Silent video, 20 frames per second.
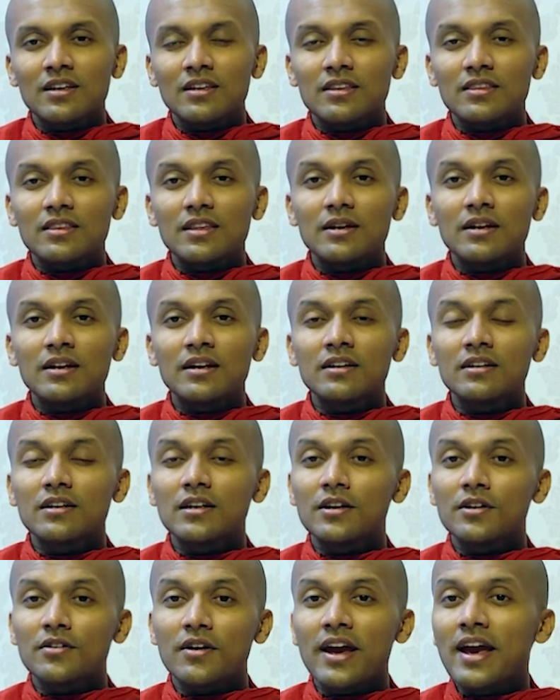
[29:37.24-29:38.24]
The
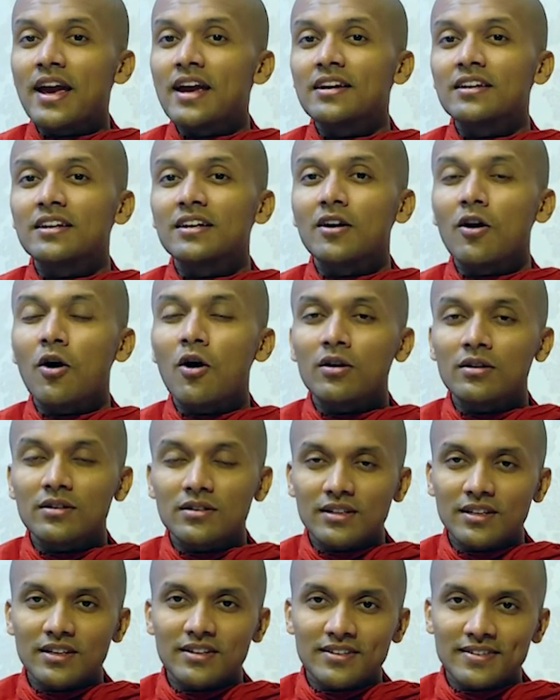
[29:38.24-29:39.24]
great
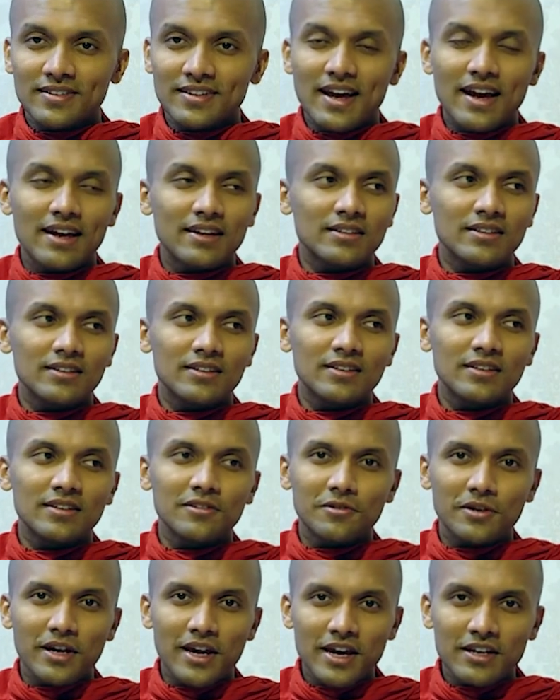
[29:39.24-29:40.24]
conqueror and
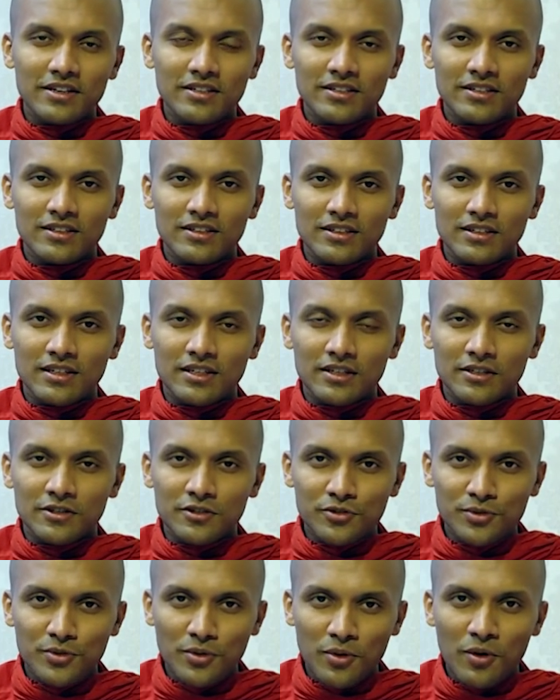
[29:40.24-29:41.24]
great
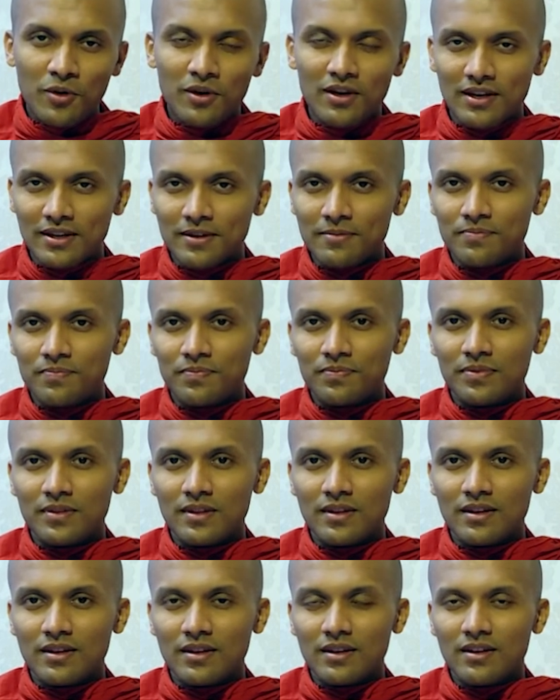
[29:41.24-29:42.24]
controller
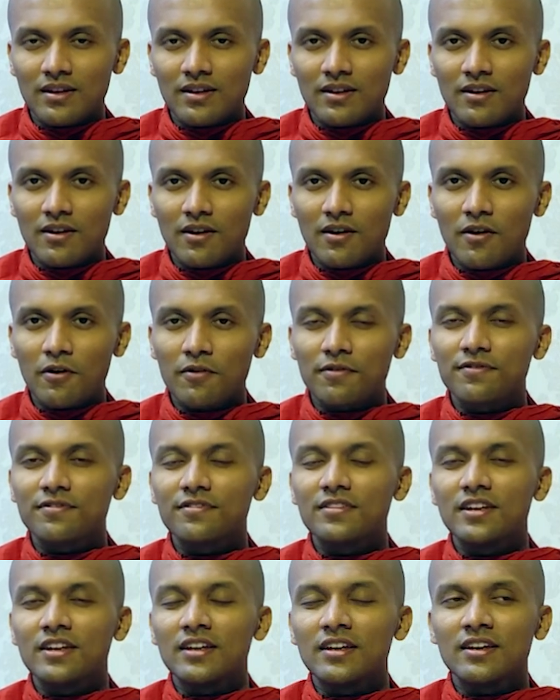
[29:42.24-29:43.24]
of
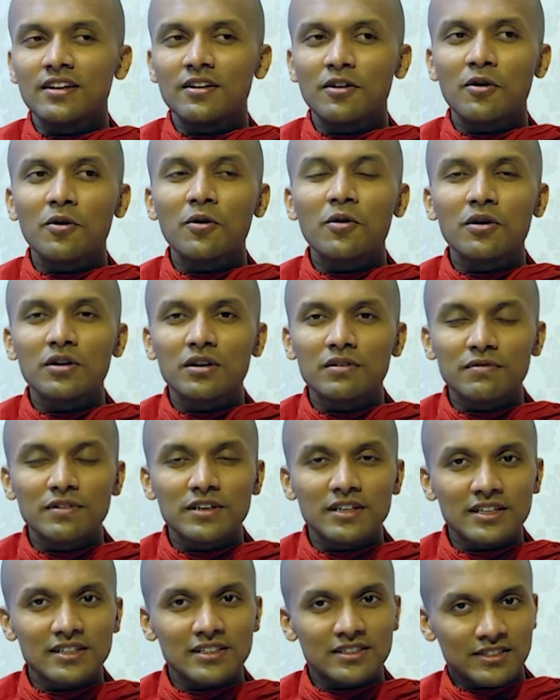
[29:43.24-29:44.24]
the whole
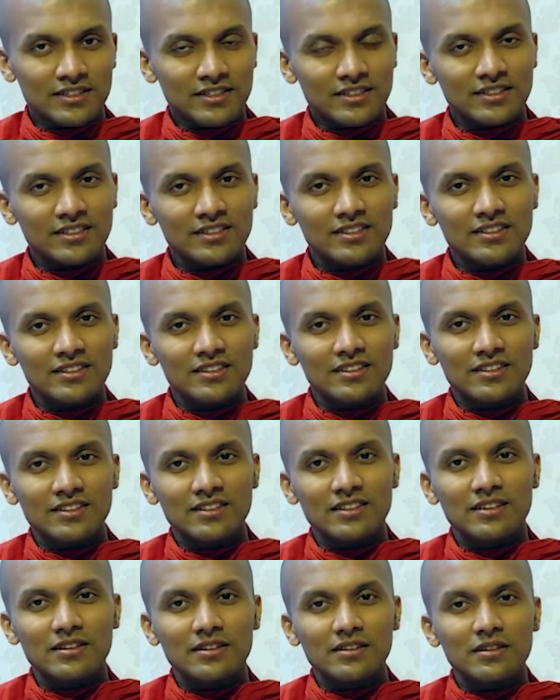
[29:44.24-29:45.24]
world,
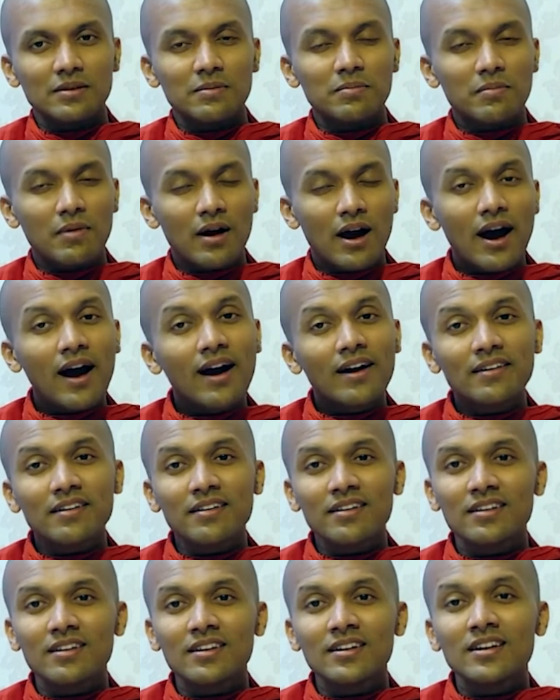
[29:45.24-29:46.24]
the
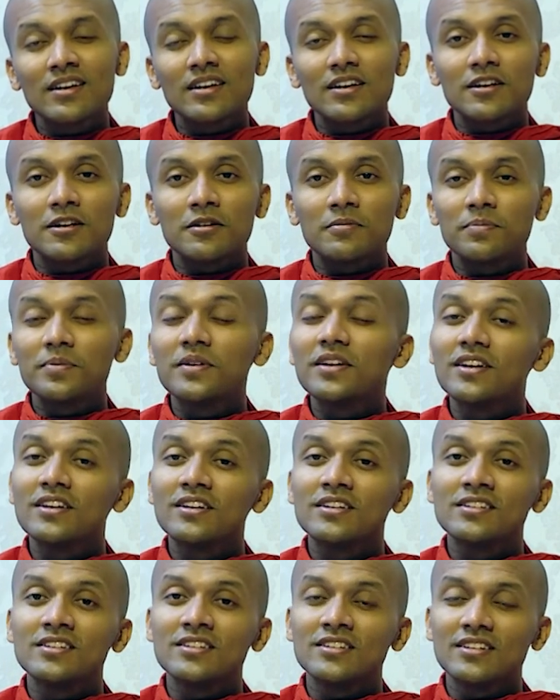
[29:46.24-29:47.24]
Mara,
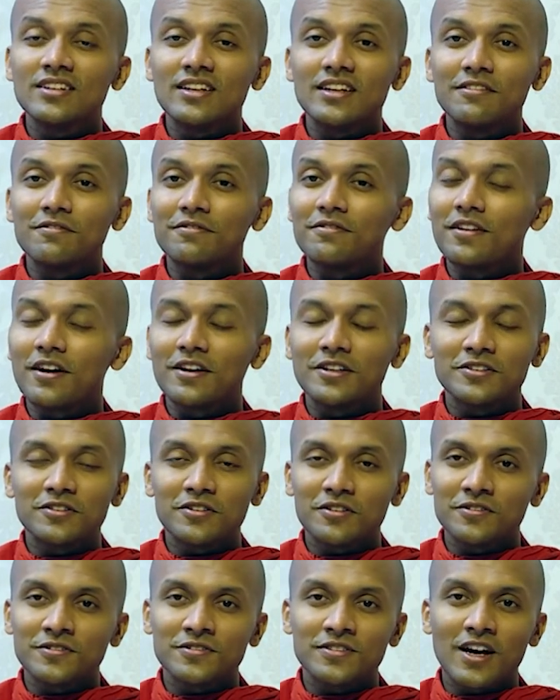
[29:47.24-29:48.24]
appeared in front
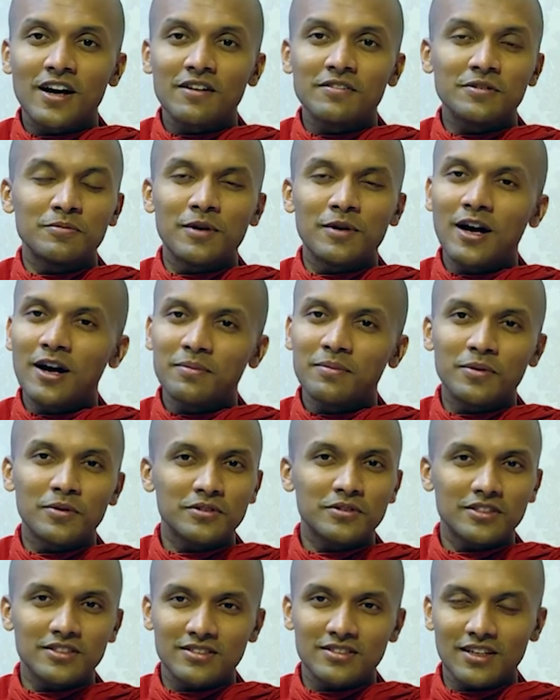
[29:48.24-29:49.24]
of our
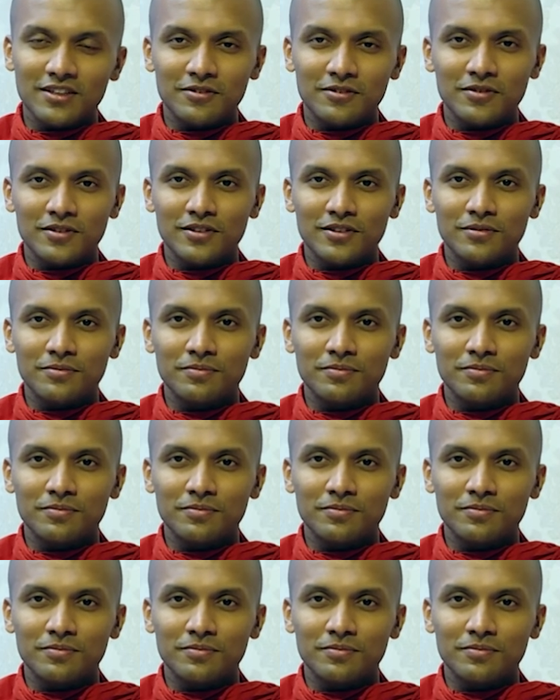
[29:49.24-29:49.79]
Mahabodhisattva.